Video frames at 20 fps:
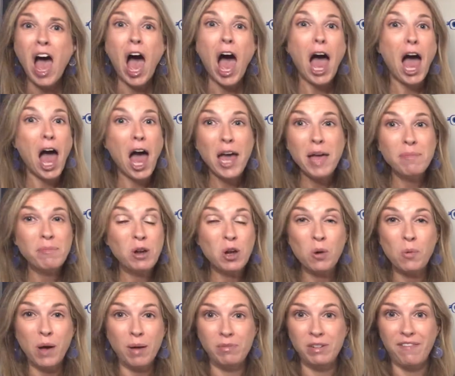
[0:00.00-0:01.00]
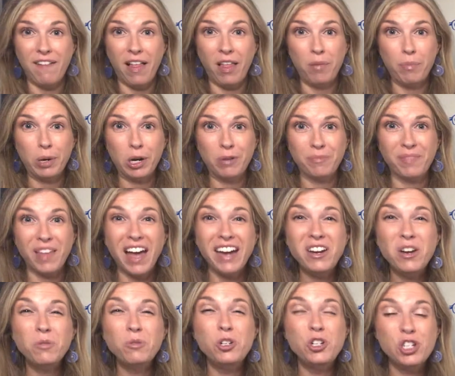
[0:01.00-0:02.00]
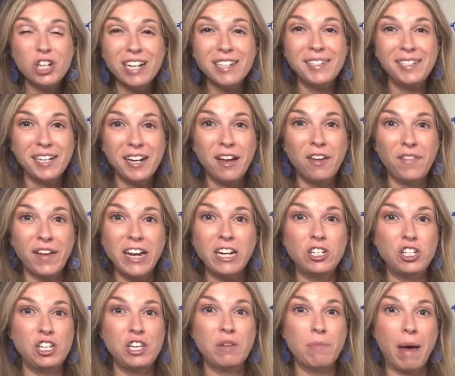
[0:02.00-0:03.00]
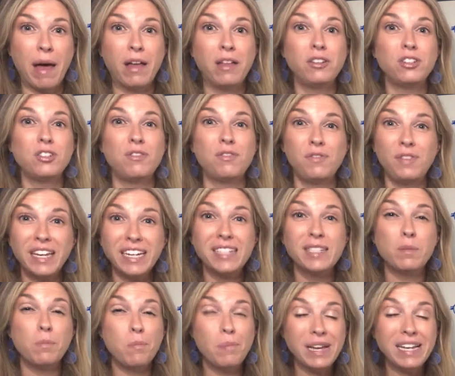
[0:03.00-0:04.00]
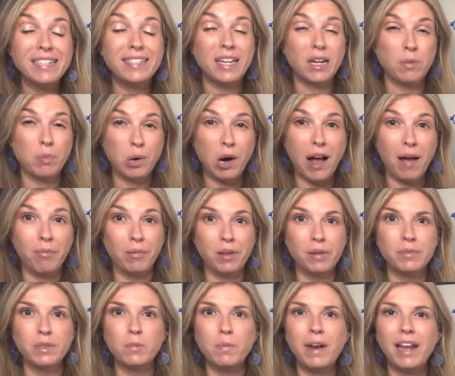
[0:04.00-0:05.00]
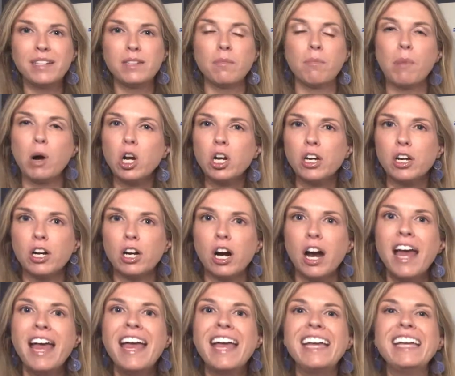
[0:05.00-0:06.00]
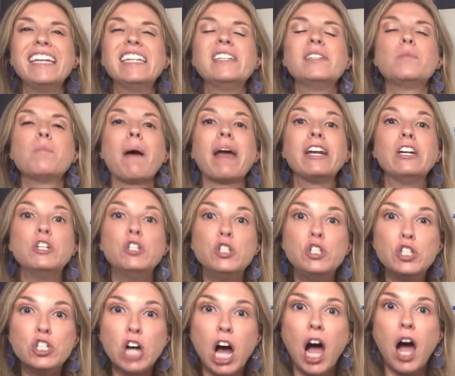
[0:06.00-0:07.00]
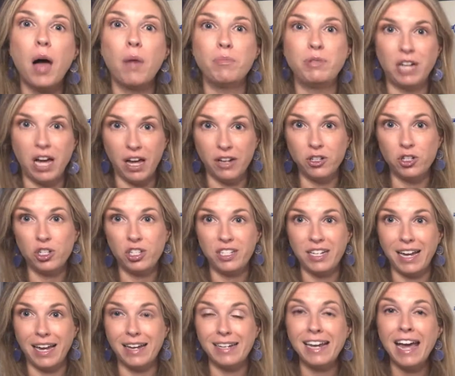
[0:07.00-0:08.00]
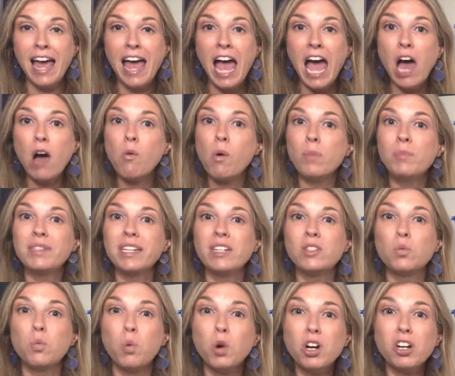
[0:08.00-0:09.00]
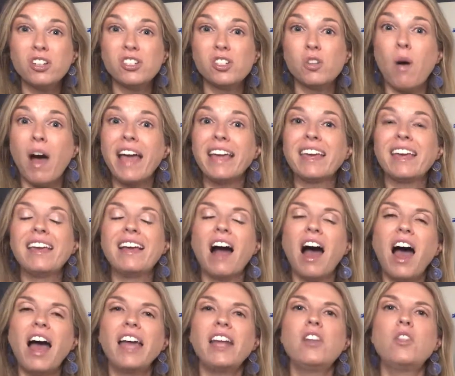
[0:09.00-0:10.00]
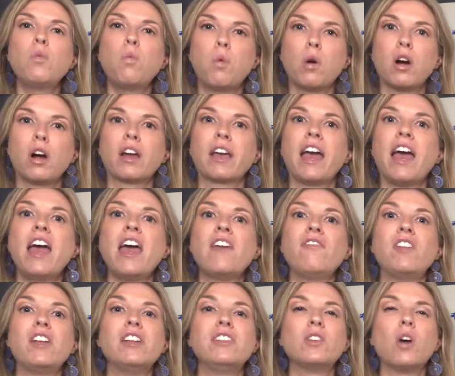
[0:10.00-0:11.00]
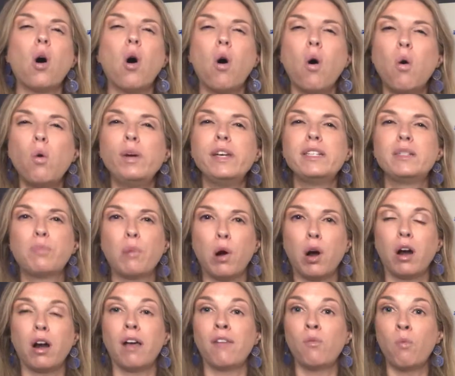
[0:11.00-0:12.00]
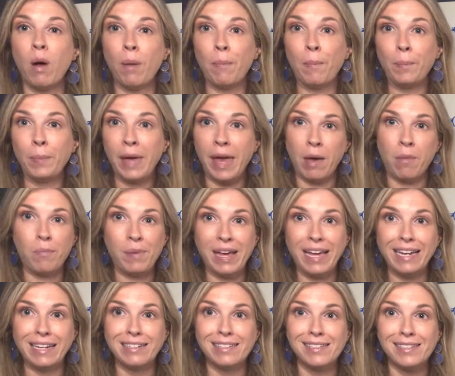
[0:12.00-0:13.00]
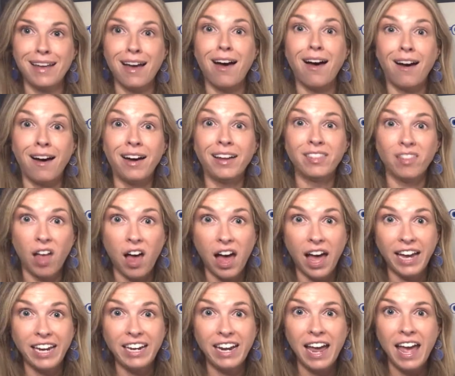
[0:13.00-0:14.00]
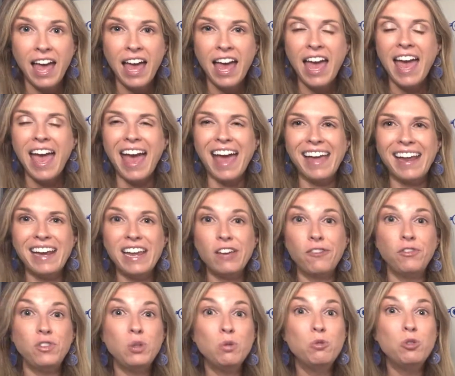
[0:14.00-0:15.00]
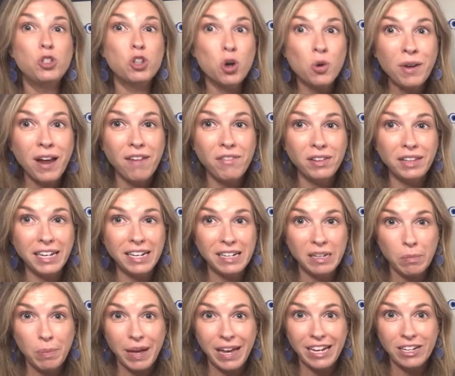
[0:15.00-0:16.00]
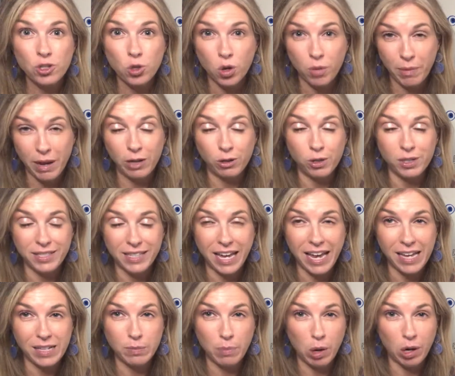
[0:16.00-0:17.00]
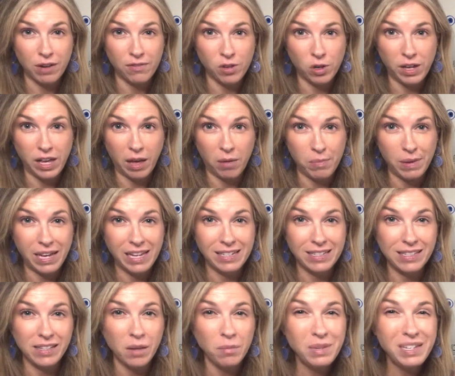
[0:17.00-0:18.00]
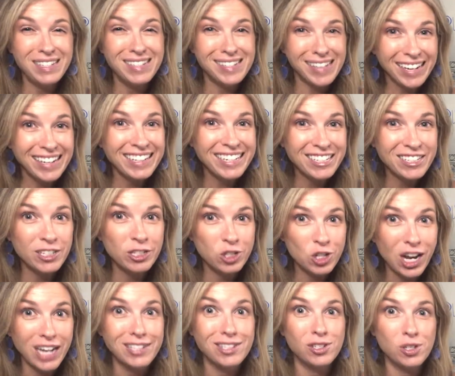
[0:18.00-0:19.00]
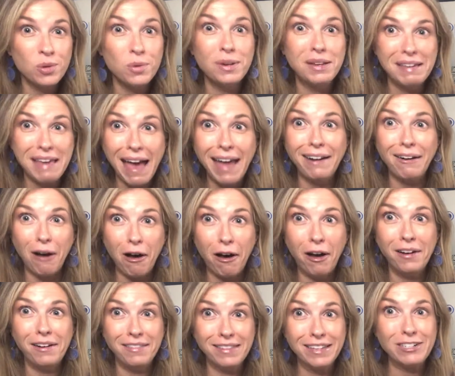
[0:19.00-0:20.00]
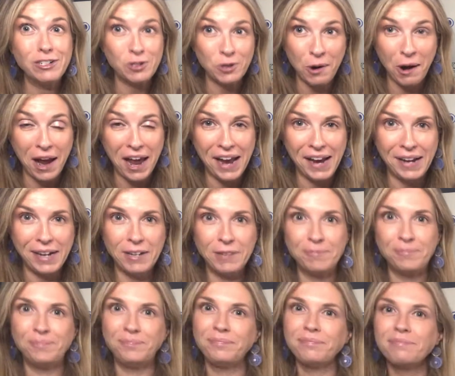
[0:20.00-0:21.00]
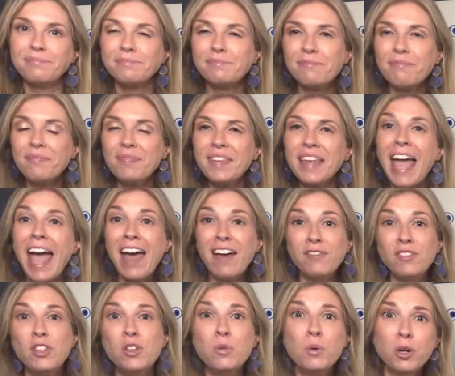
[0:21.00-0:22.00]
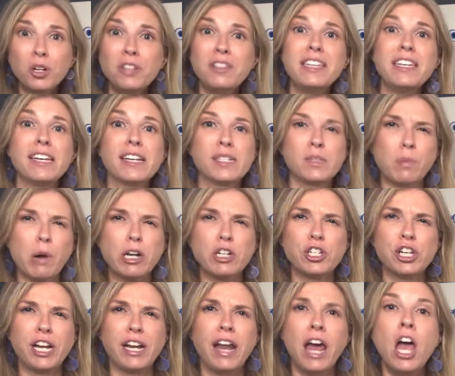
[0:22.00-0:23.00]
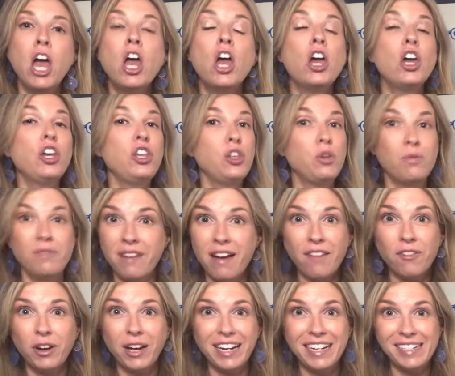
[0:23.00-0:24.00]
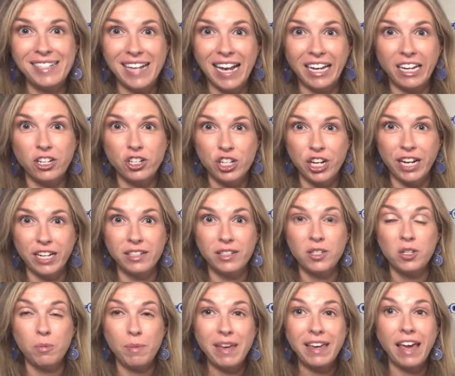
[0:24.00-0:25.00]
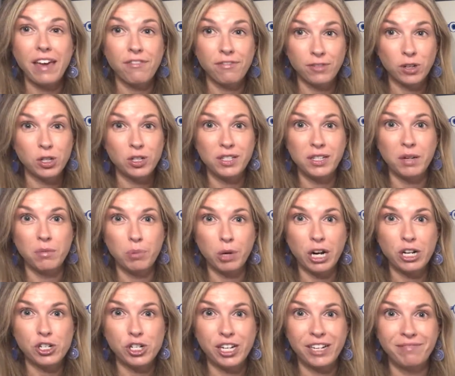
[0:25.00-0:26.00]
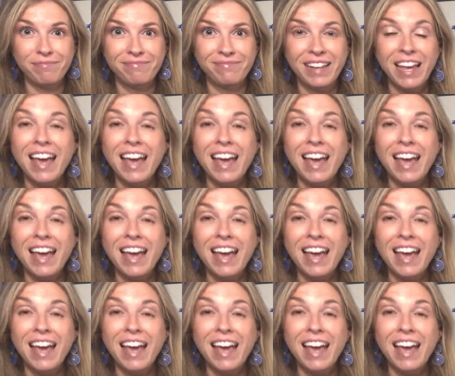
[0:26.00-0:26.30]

I'm no web developer. I know just enough HTML to fix basic problems, but as a marketer, it is my job to understand how websites work so I can guide the work that is always part of web campaigns online. And if you don't have a landing page or microsite as part of your campaigns, let me subtly suggest to get on the train. Have you heard the expression, you never get a second chance to make a first impression?